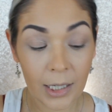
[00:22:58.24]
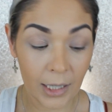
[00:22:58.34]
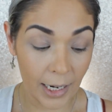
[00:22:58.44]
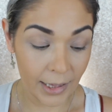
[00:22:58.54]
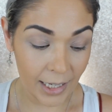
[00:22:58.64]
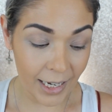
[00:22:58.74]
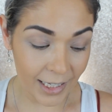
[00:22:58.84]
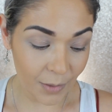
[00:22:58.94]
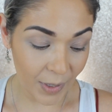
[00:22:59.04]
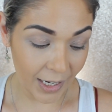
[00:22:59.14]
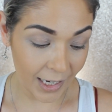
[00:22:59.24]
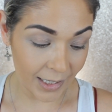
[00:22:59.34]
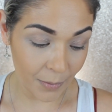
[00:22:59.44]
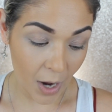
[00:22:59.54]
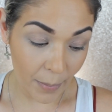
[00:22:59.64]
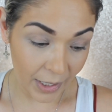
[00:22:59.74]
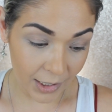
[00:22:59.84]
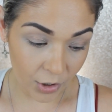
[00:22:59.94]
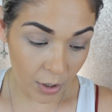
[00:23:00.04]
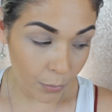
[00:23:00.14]
to like these because I'm not big
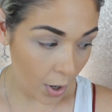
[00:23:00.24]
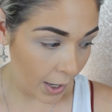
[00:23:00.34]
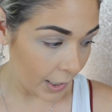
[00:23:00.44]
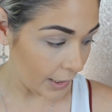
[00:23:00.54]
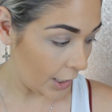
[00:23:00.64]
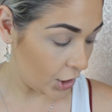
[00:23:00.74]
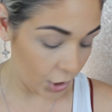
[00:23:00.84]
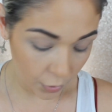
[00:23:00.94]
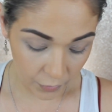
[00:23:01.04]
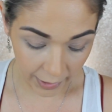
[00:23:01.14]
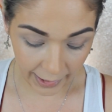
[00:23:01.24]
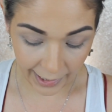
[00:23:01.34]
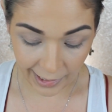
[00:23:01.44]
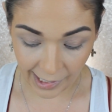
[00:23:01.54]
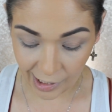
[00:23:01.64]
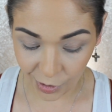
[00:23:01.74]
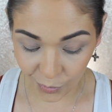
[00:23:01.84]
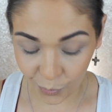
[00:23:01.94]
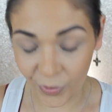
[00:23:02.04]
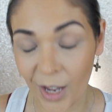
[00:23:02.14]
into cream products. I just don't feel like I,
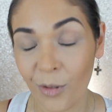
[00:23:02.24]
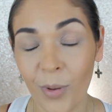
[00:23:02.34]
they,